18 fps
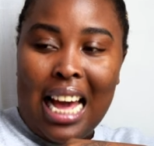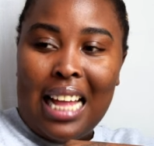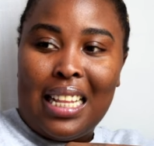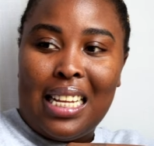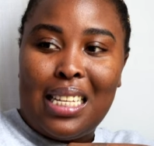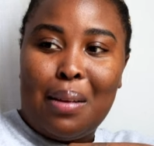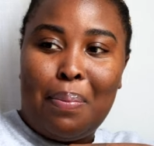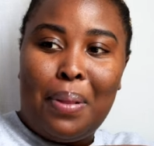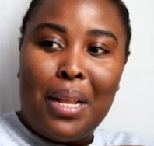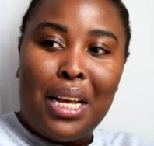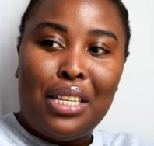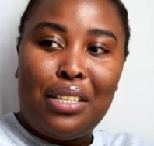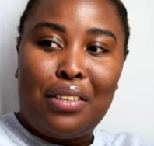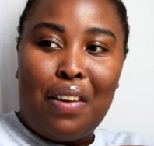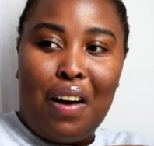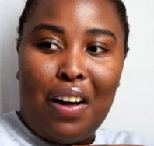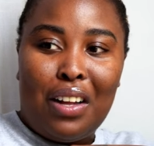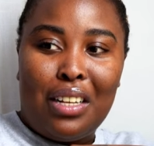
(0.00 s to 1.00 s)
There's a place
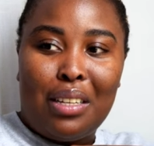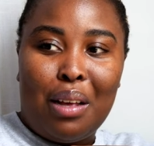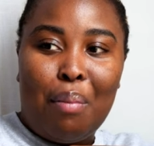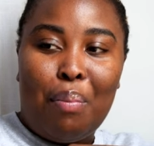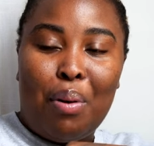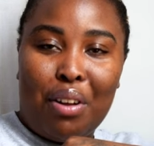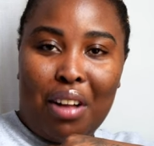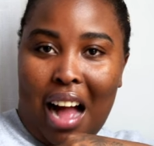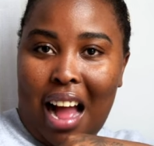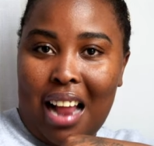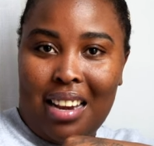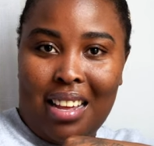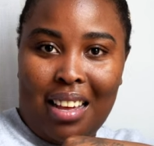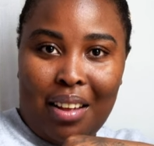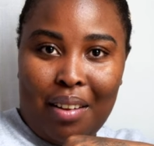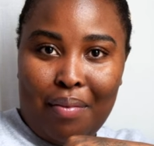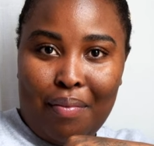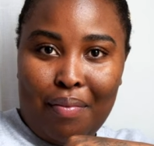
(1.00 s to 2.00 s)
called
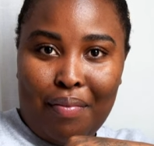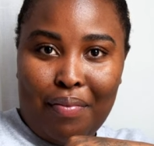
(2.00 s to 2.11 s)
Bogani.